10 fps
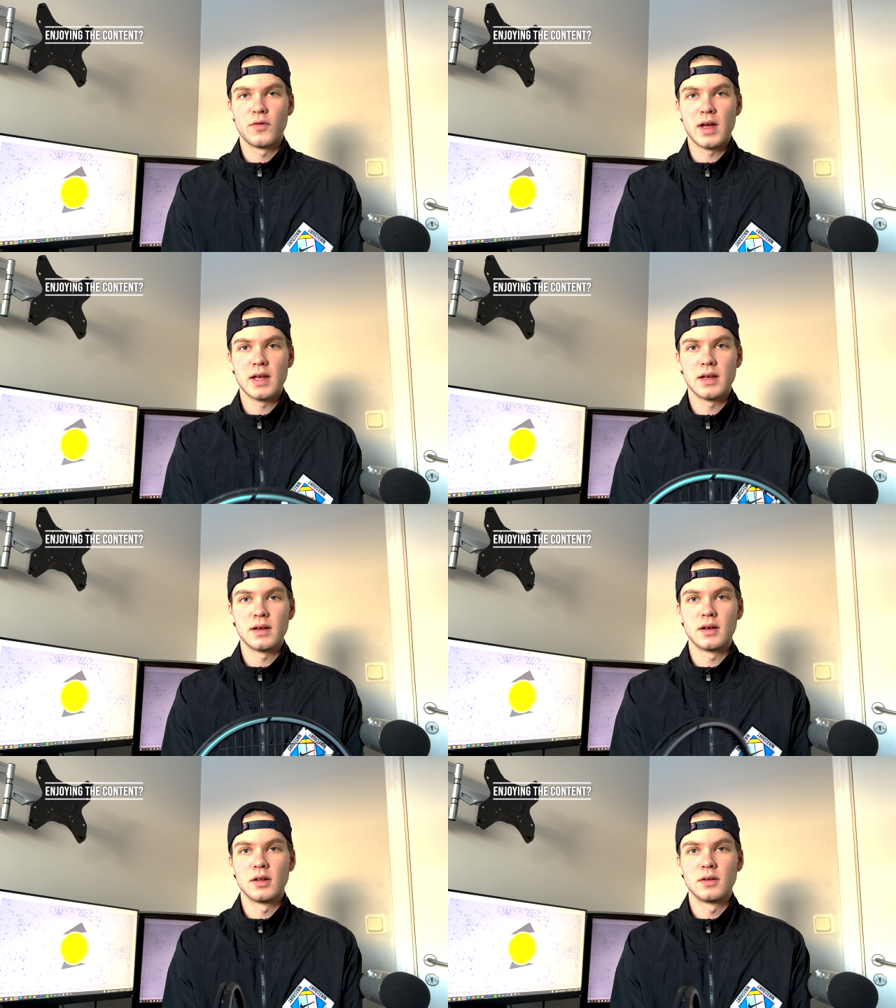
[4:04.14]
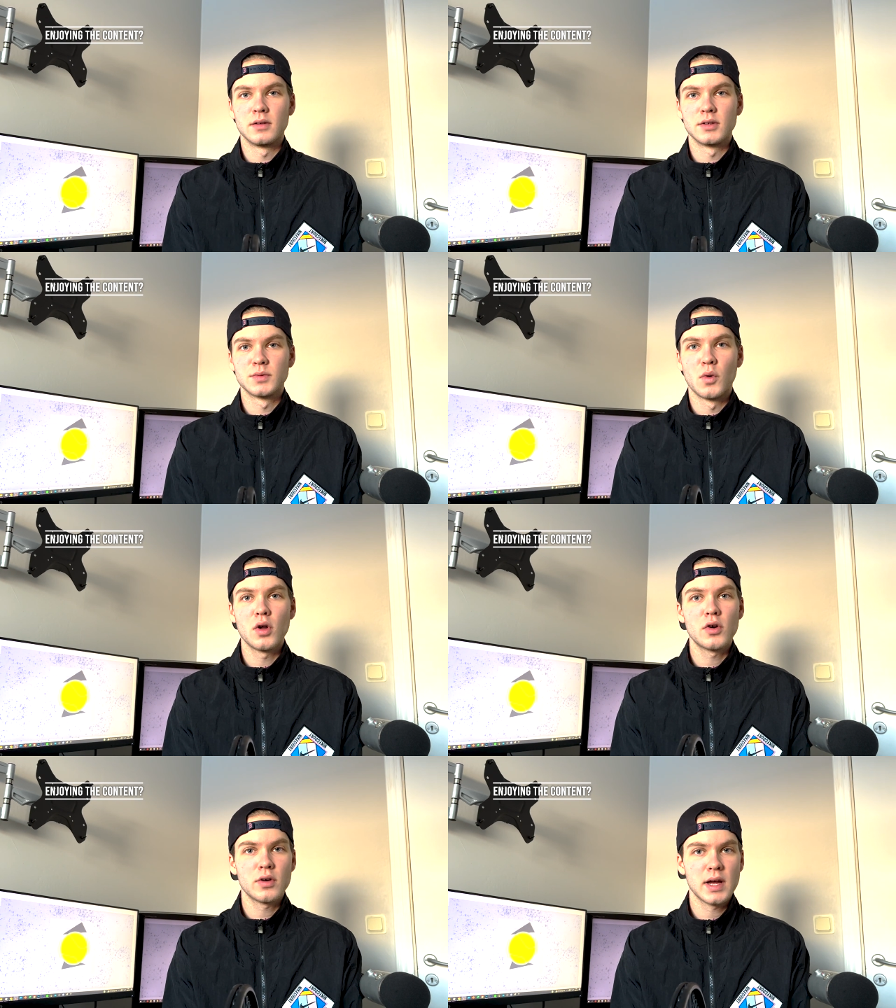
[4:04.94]
a
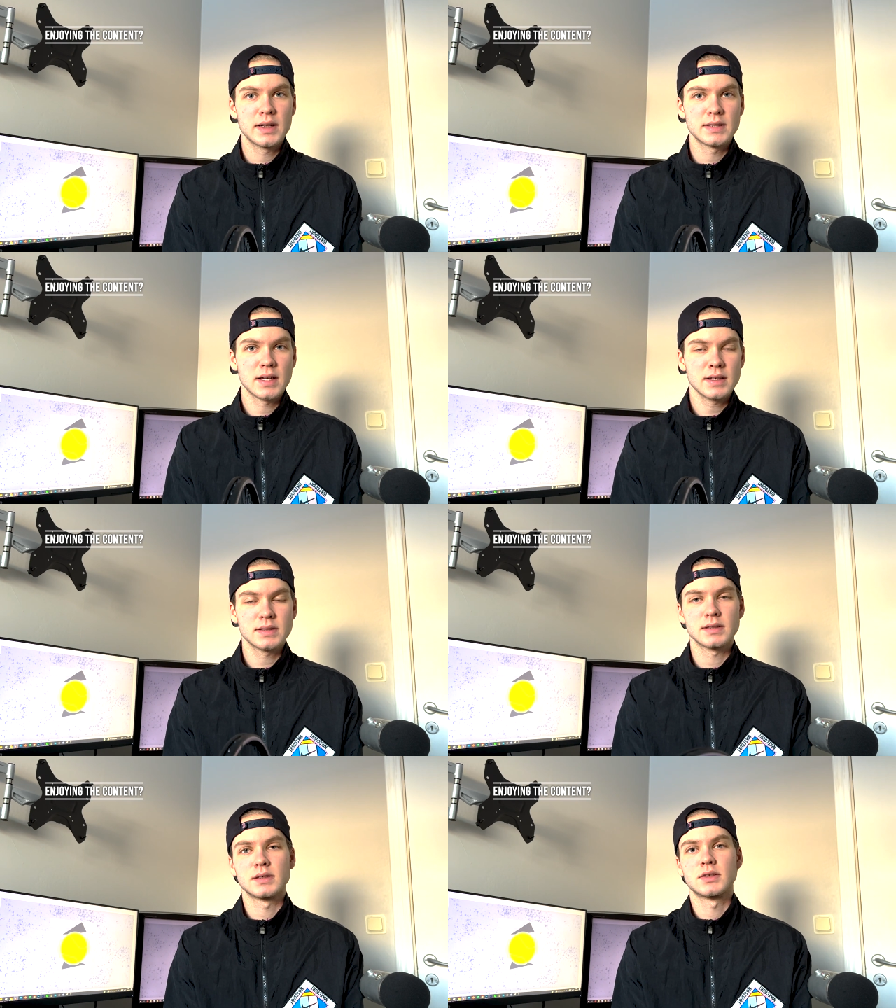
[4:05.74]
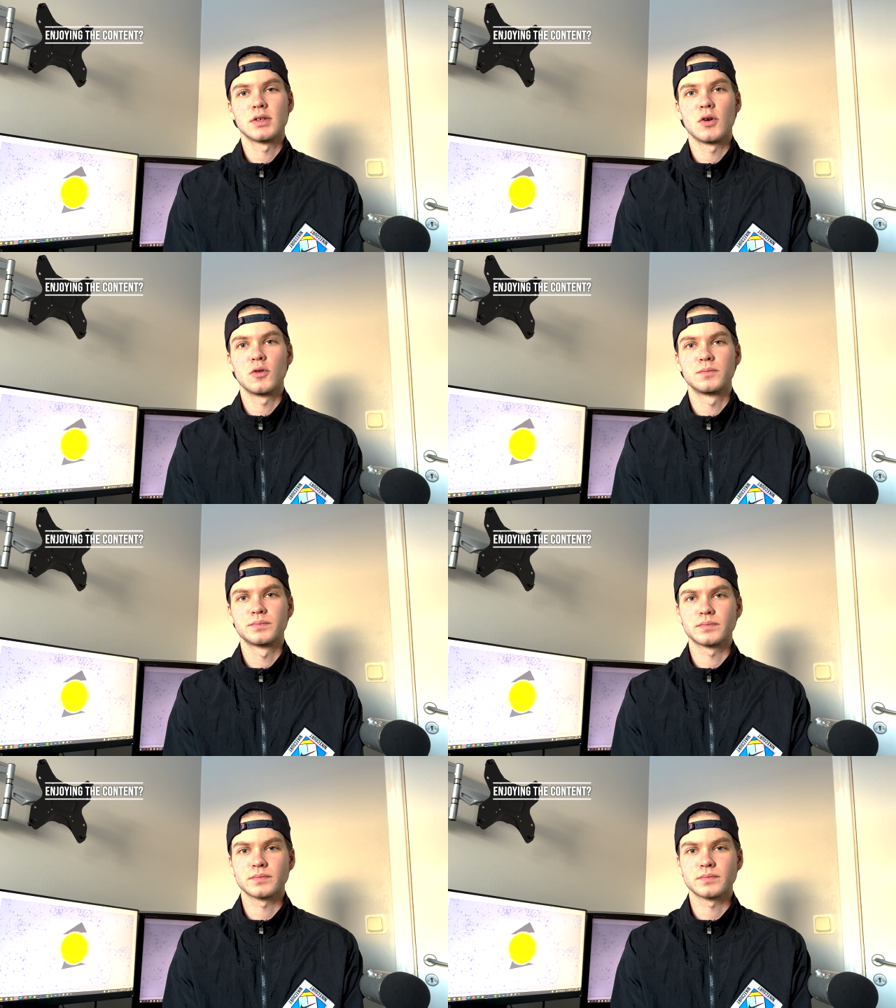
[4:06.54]
smaller head size, so